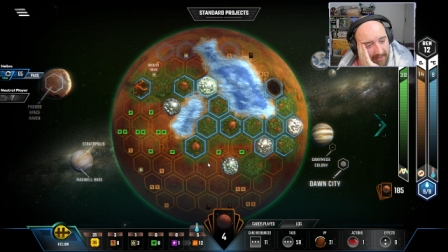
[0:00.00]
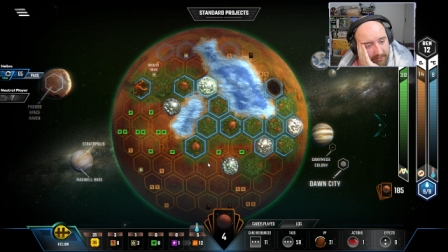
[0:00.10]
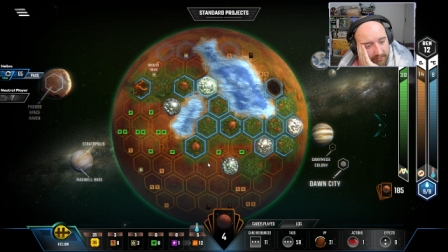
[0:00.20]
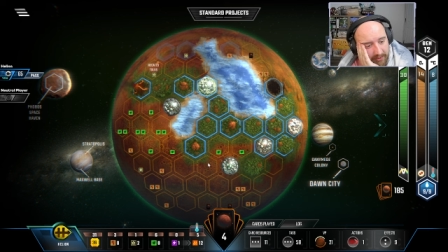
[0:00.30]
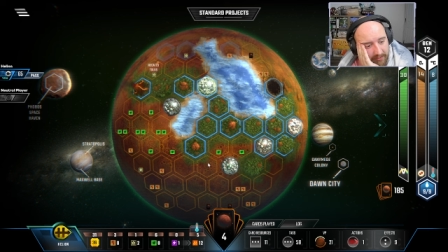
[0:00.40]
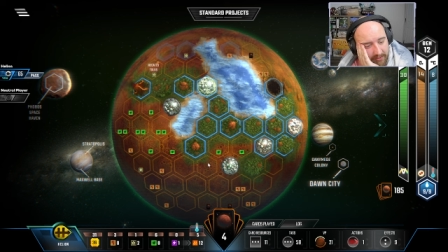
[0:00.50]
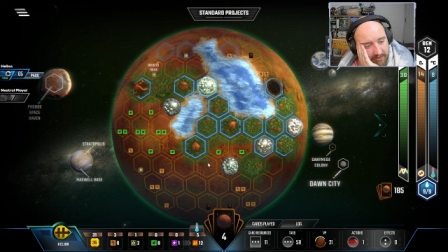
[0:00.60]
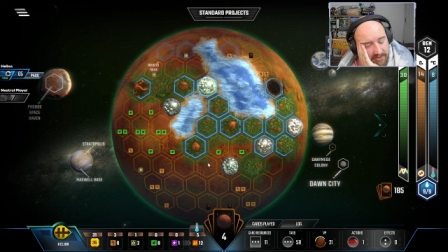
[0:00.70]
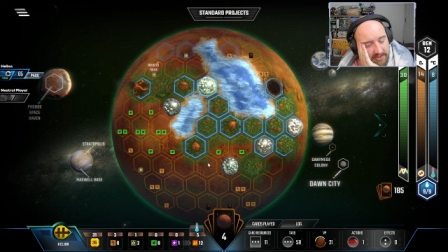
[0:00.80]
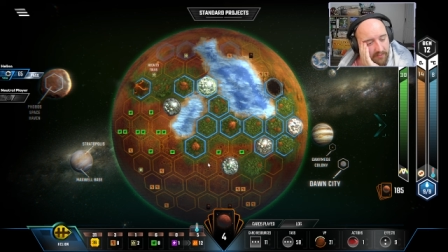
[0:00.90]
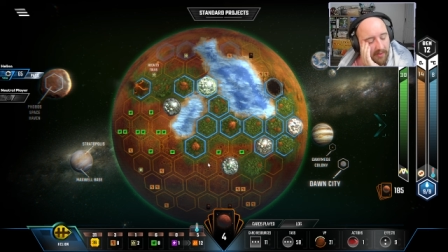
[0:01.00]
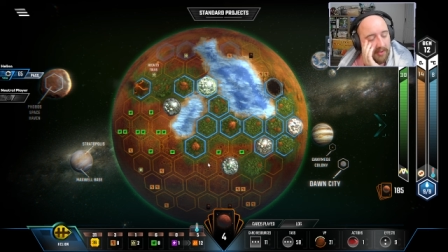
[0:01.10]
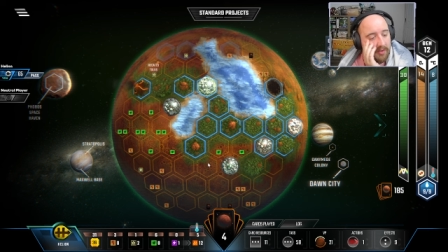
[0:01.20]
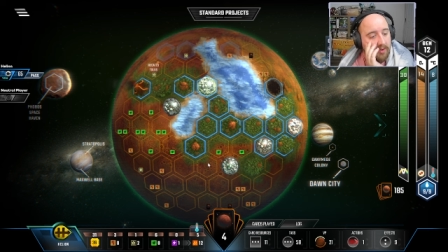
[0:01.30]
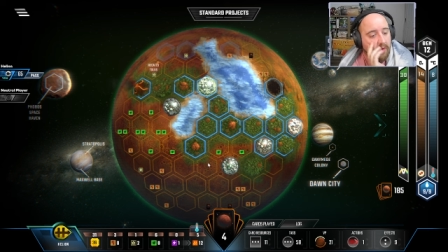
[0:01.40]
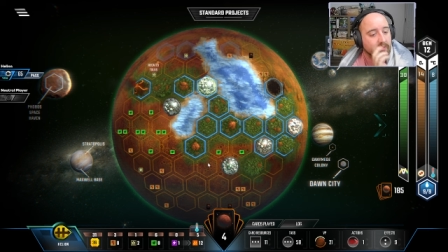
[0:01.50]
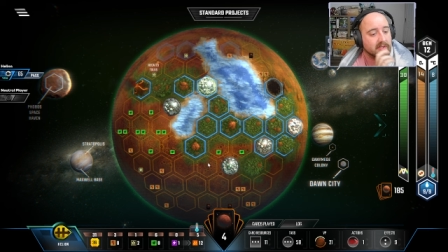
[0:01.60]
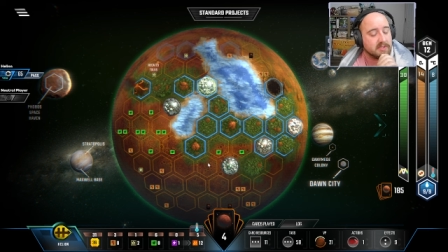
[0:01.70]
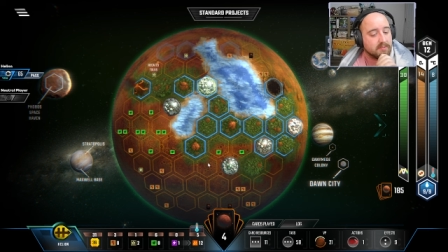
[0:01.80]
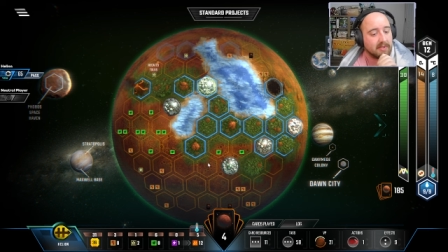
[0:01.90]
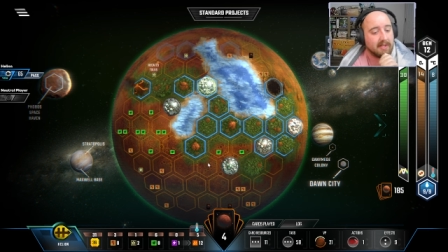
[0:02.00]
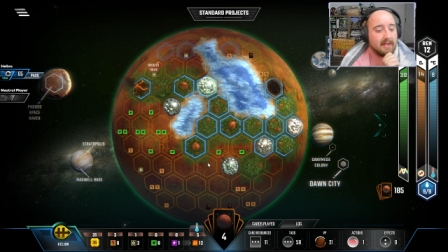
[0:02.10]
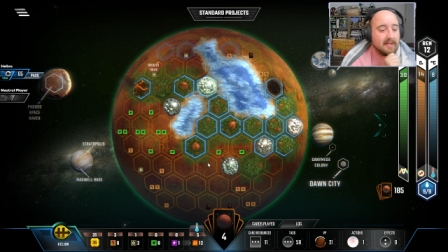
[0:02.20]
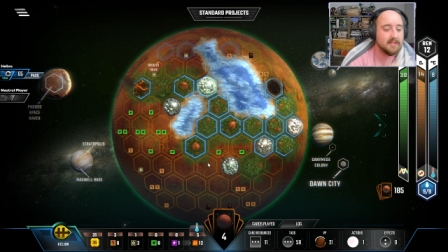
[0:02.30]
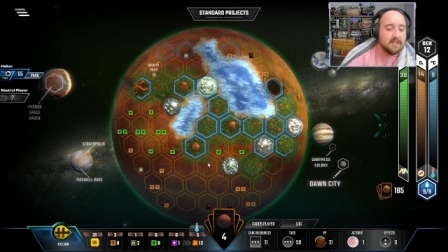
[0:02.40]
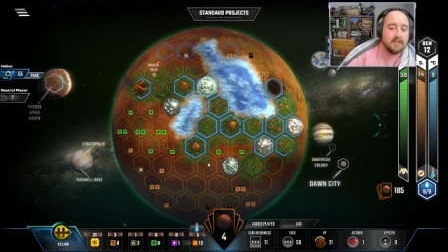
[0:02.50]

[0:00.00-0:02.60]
greeneries running along these plants.